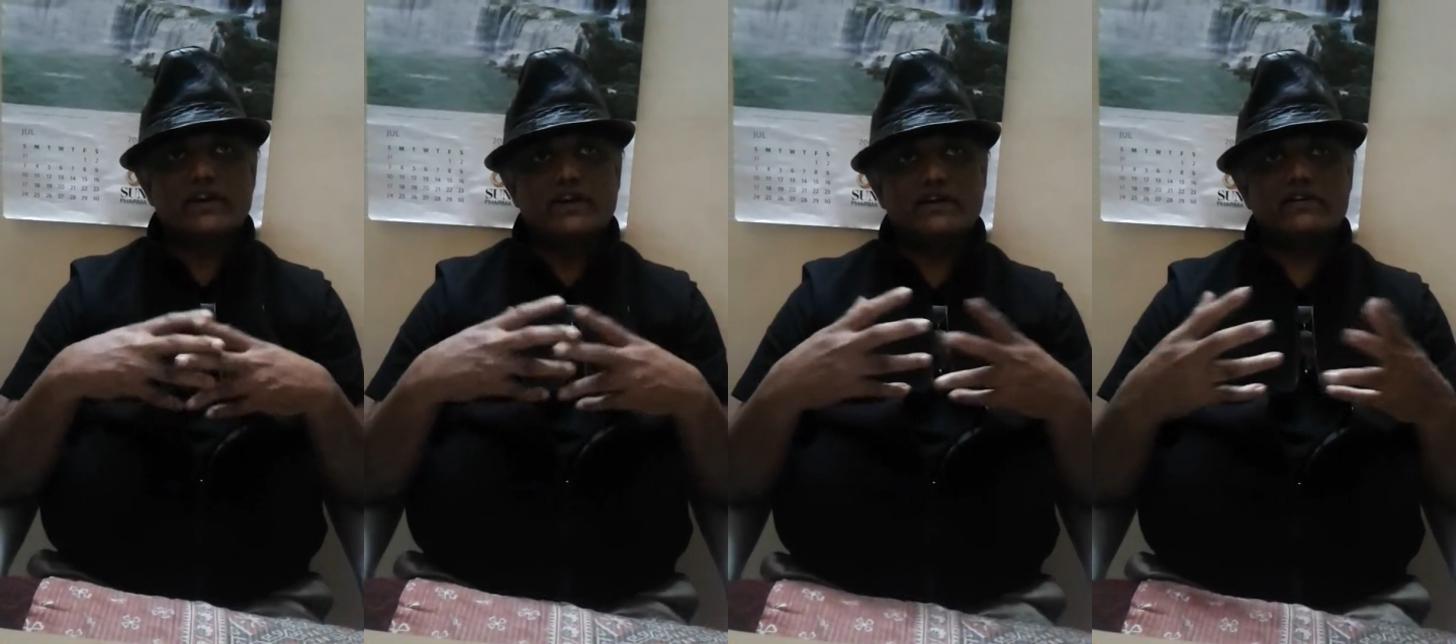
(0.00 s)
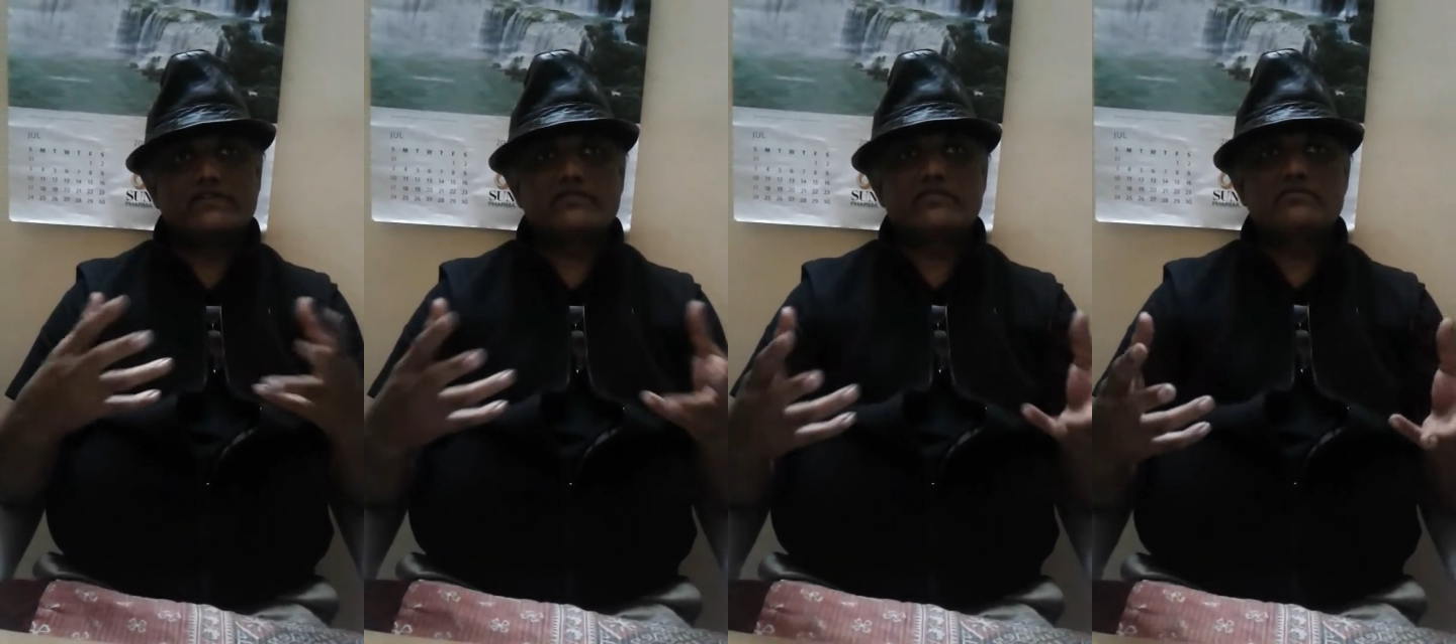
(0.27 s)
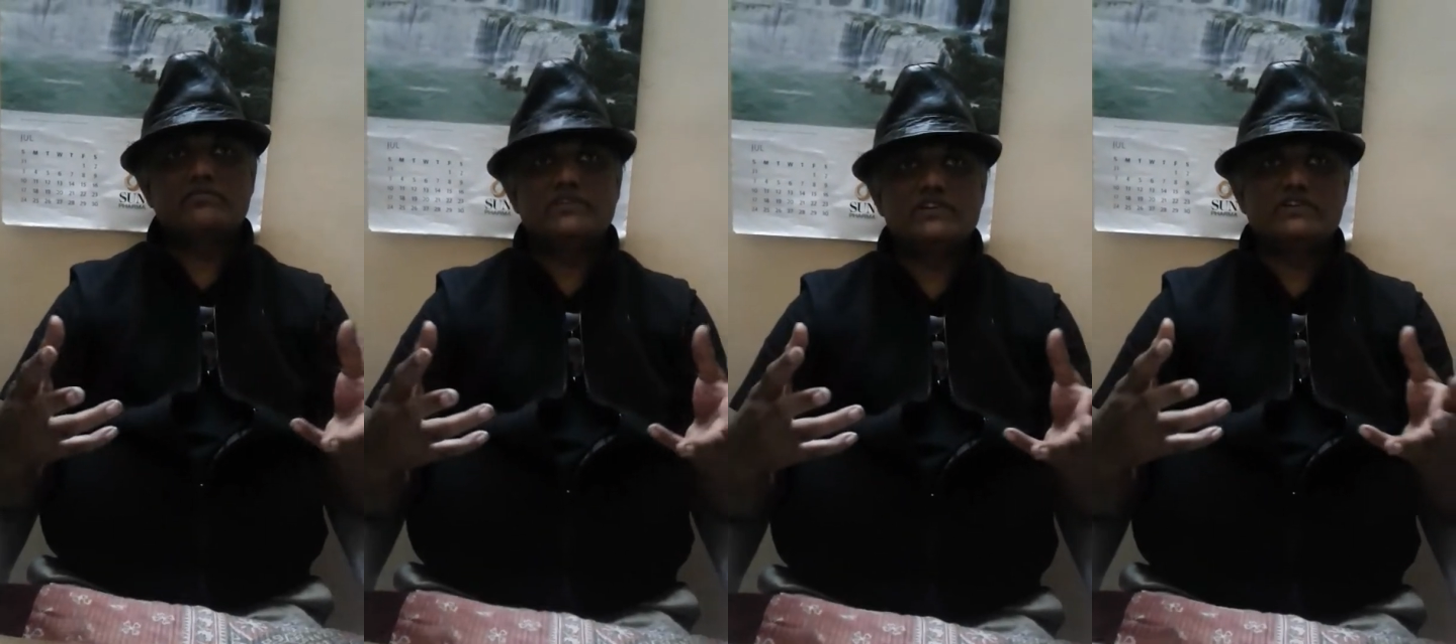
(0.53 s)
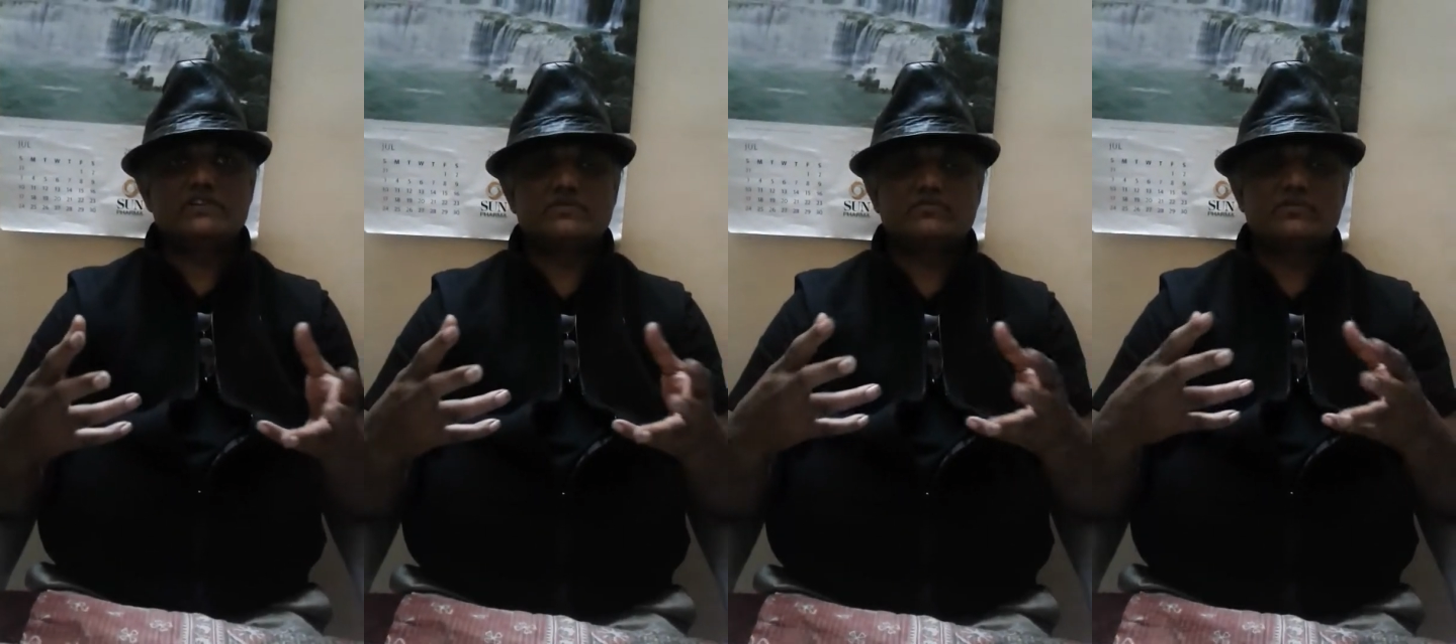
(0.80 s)
hands with
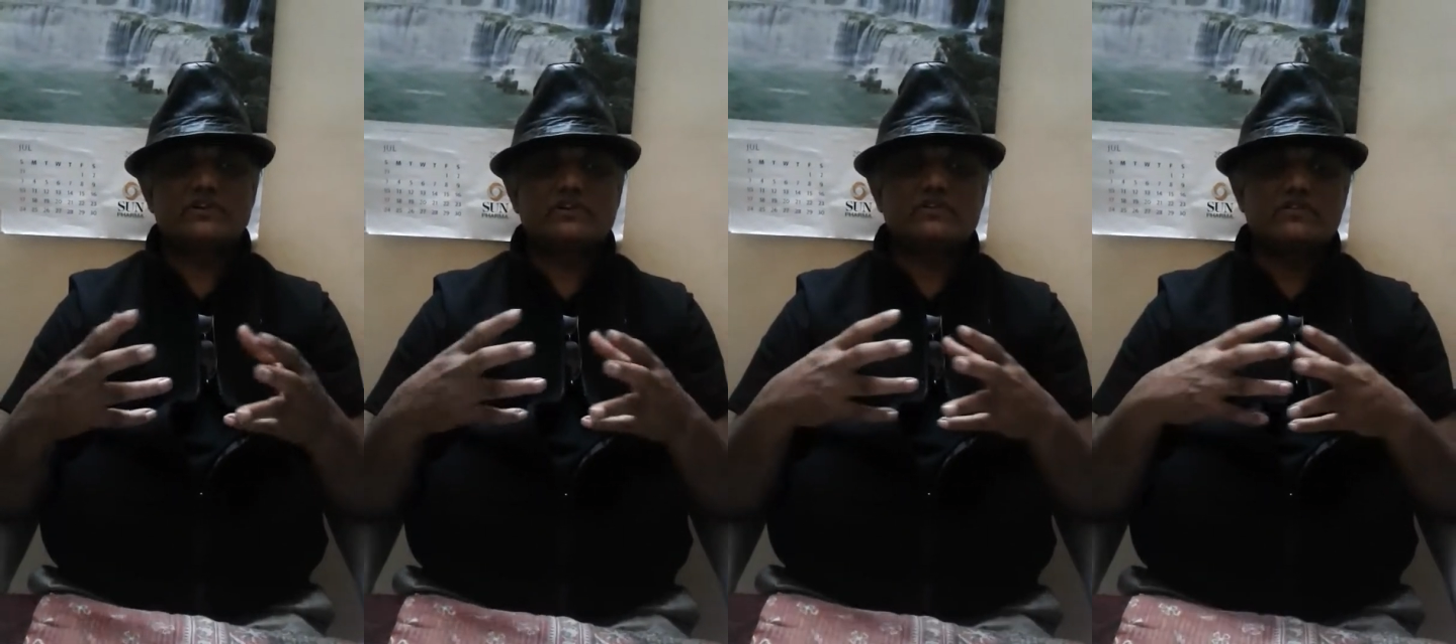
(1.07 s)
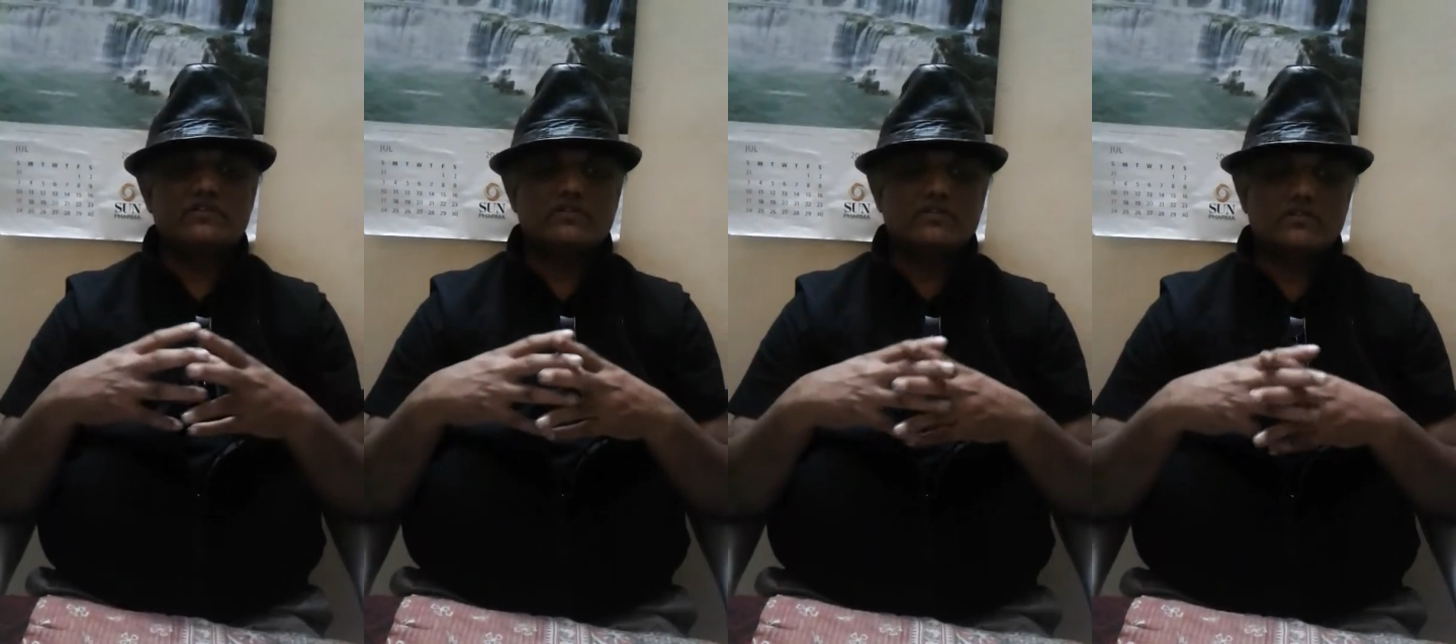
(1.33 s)
BJP